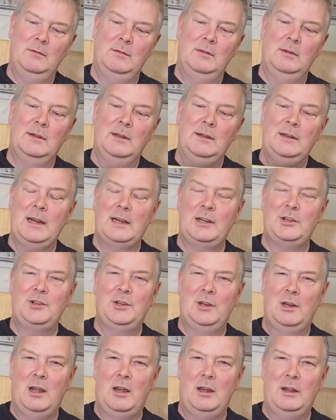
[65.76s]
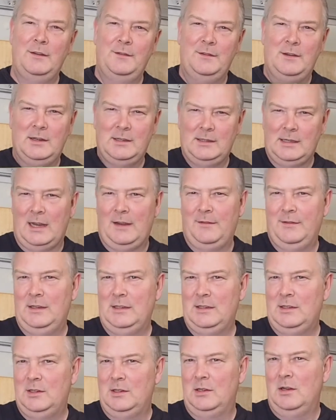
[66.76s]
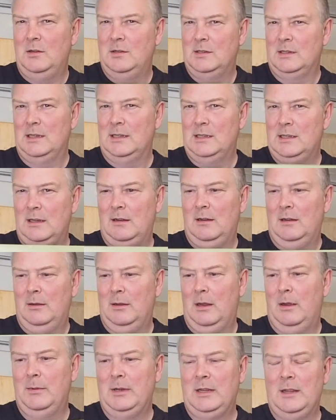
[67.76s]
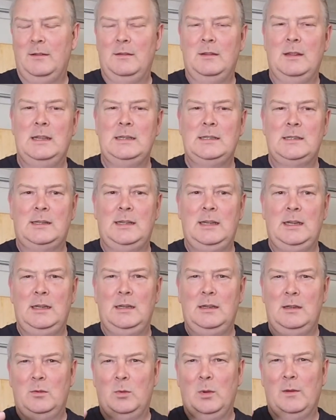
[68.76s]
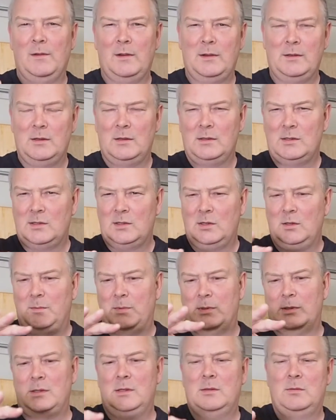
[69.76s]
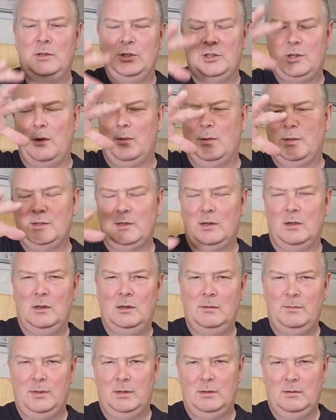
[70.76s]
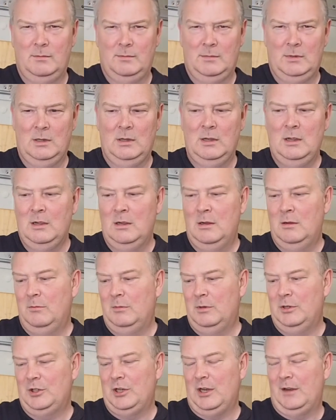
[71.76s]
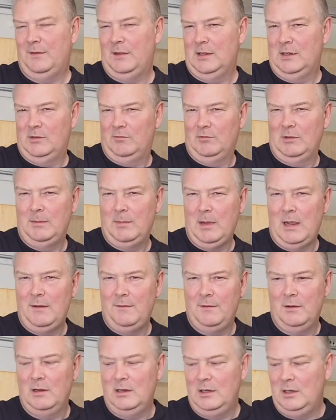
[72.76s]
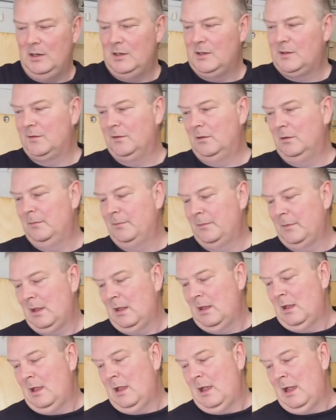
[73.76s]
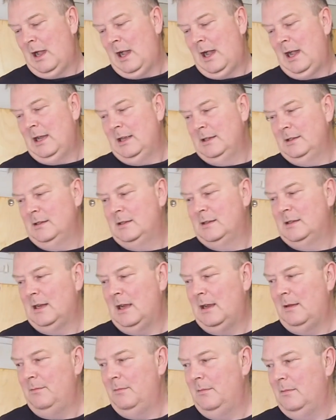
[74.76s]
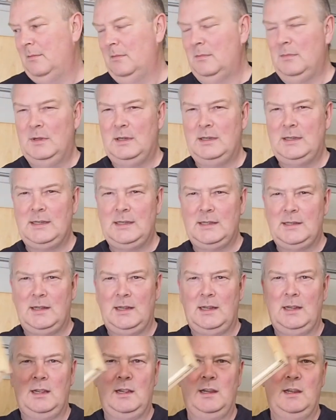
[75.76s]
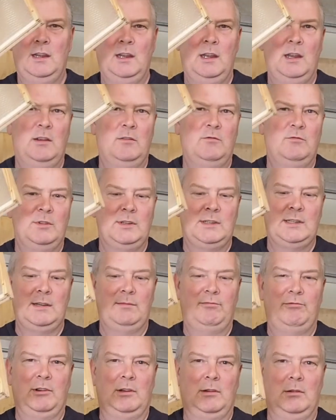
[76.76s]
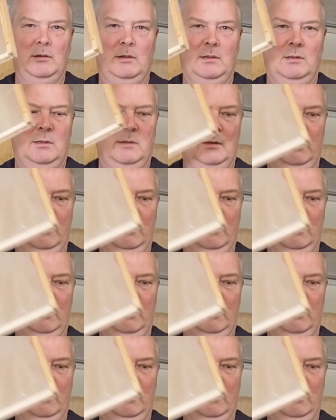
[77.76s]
the National Hive does have its uses. I mean, there's the equivalent supers which go on top, which have this rebate, very useful. And this is the reciprocal